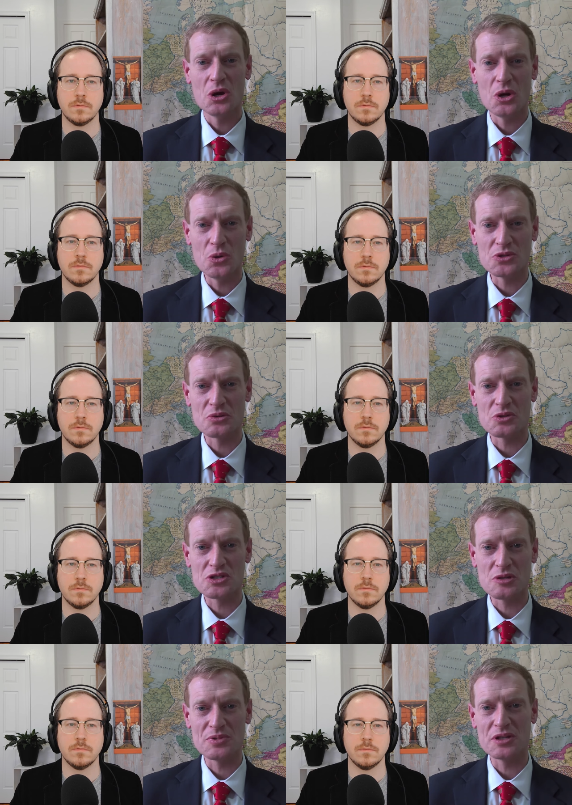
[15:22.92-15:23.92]
Speaker 1: who is the
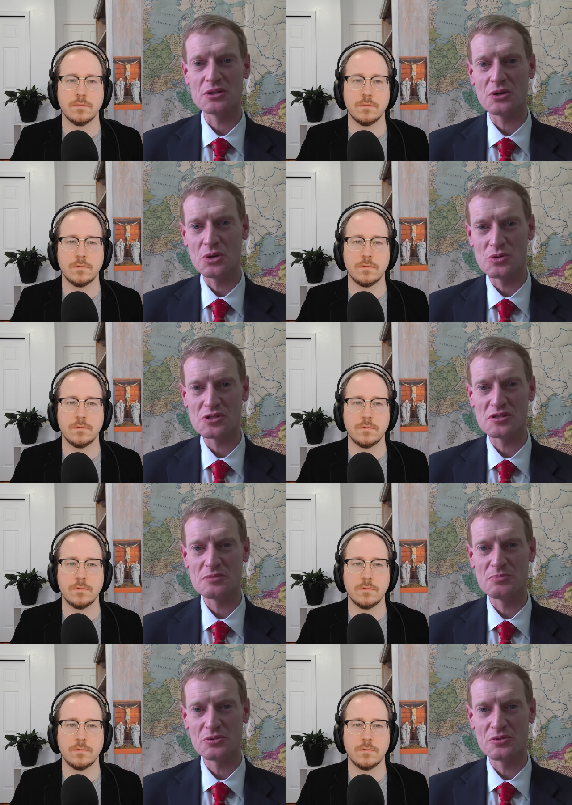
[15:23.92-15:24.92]
recipient, who is the,
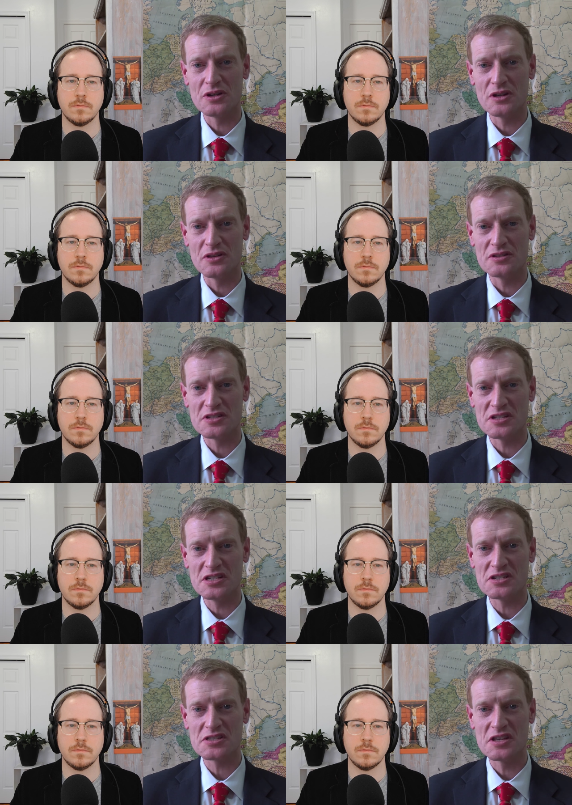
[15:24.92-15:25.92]
the, the
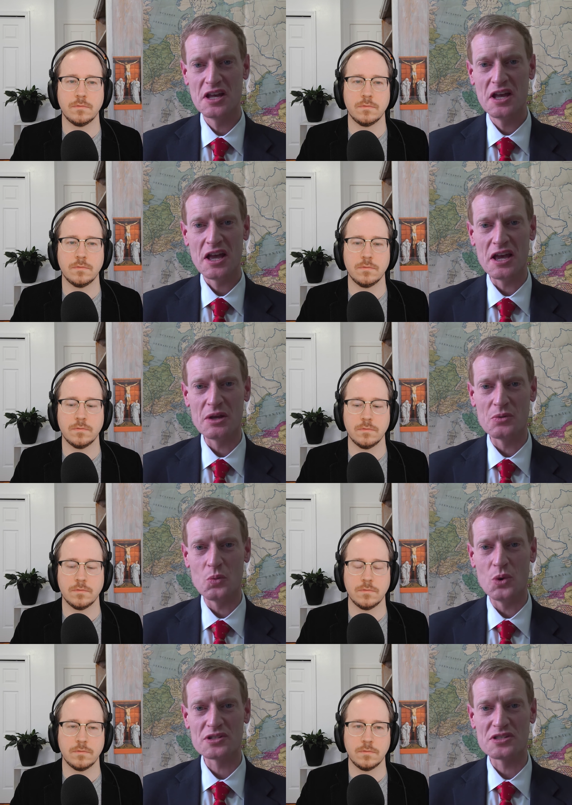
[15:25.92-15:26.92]
deceased,
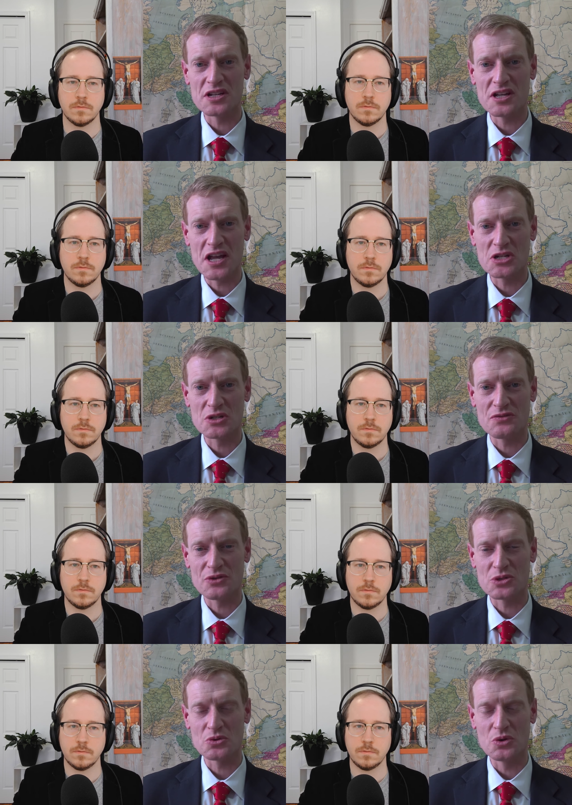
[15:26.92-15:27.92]
and what is the occasion
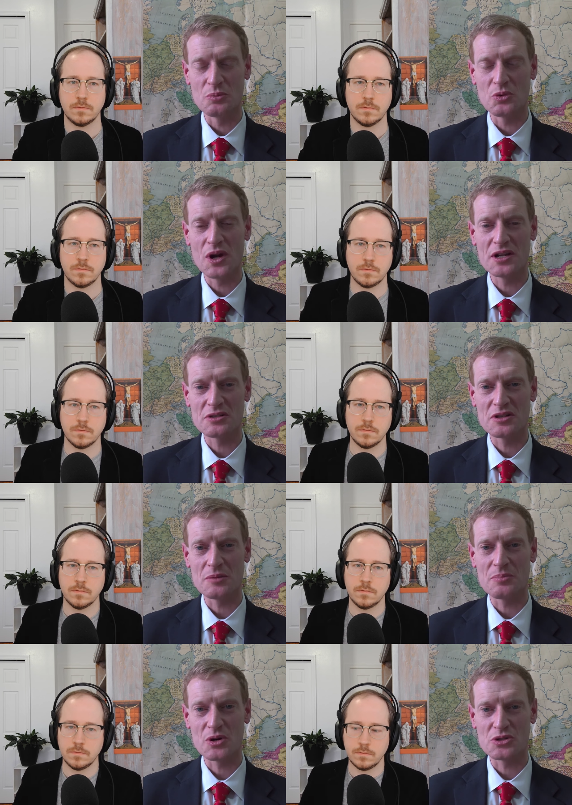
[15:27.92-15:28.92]
for Jerome writing to
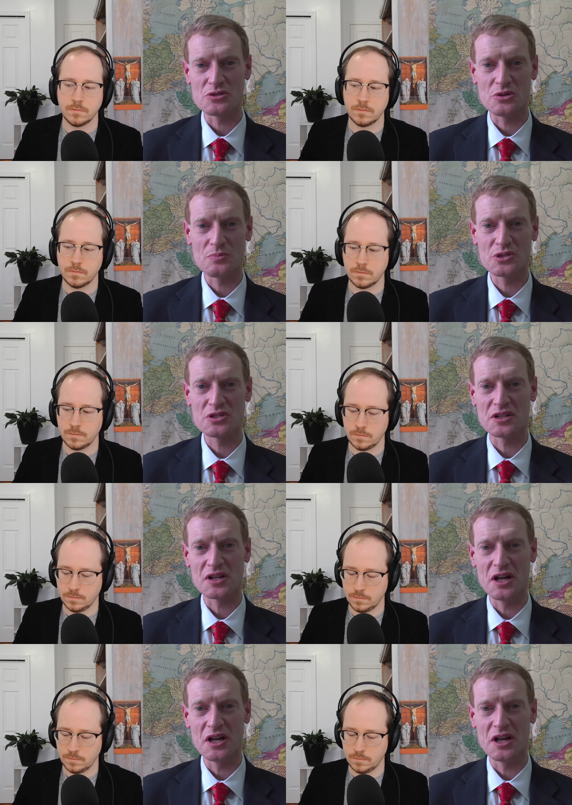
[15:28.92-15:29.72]
that person. So it puts it in